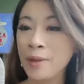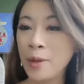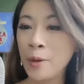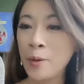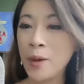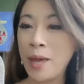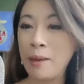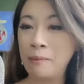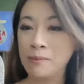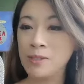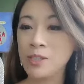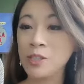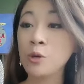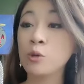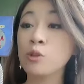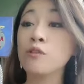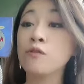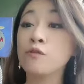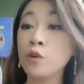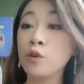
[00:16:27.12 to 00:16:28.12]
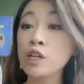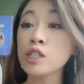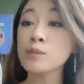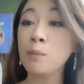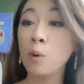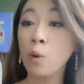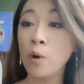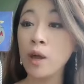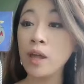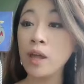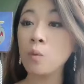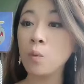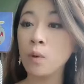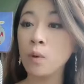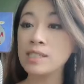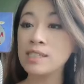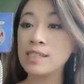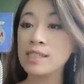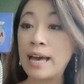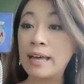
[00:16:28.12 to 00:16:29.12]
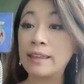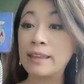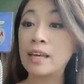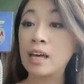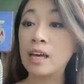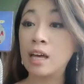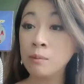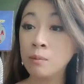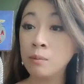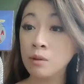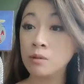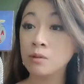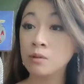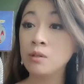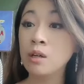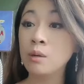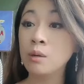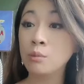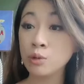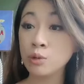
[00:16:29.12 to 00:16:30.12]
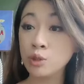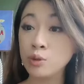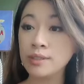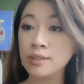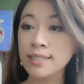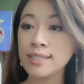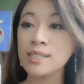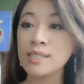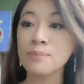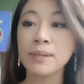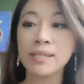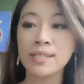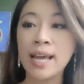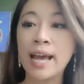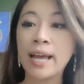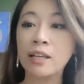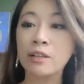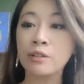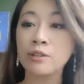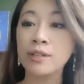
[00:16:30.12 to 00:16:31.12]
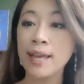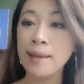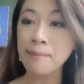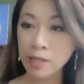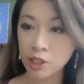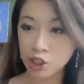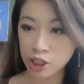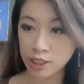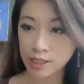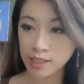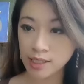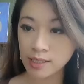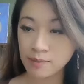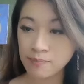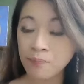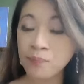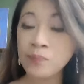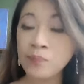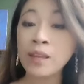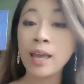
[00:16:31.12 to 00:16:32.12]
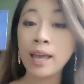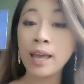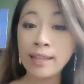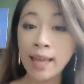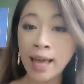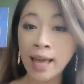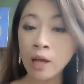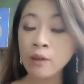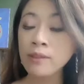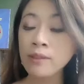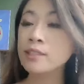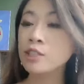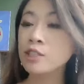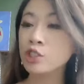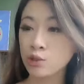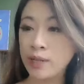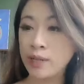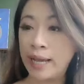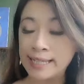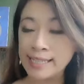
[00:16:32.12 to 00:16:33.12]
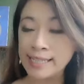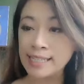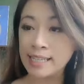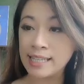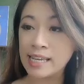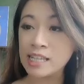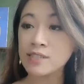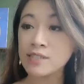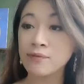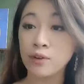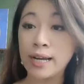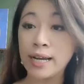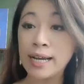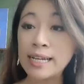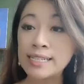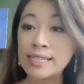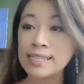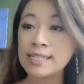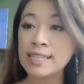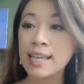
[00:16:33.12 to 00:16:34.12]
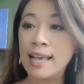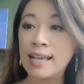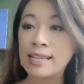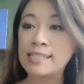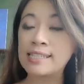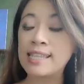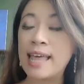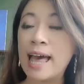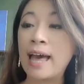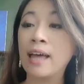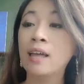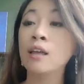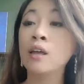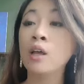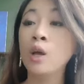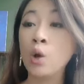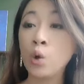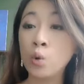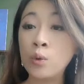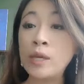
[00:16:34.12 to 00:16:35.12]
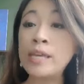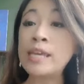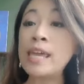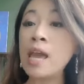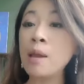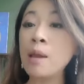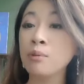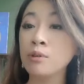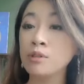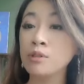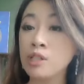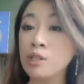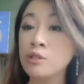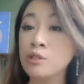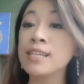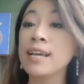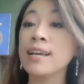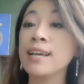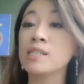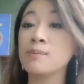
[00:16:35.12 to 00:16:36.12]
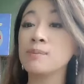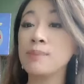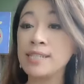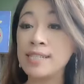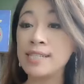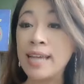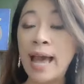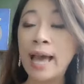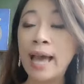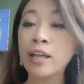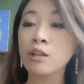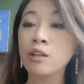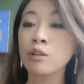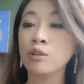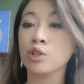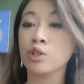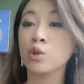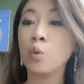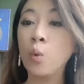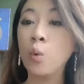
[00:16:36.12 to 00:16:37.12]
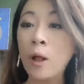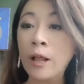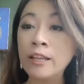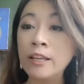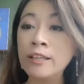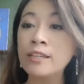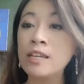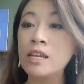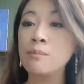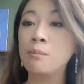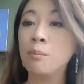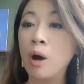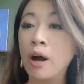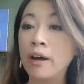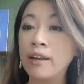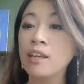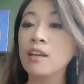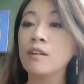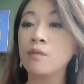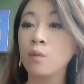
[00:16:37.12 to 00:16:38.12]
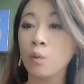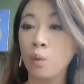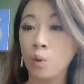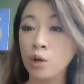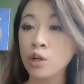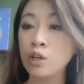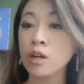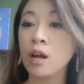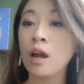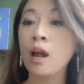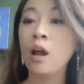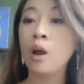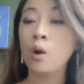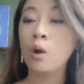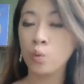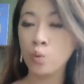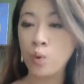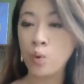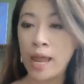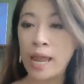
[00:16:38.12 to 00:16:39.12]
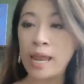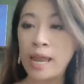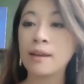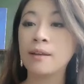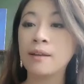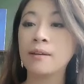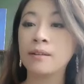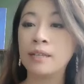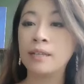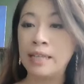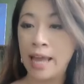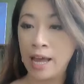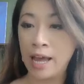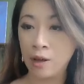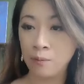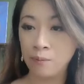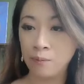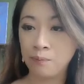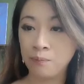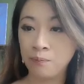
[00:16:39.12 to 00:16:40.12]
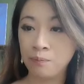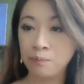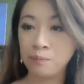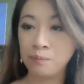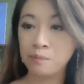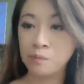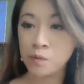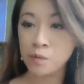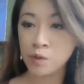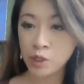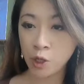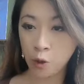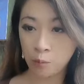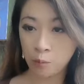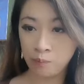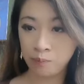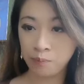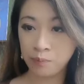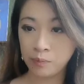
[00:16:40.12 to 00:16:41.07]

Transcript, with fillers: Okay, so the first point was that the Hubble produces spectacular images. And how this translates for us is that we can produce a spectacular quality body of work right now. So,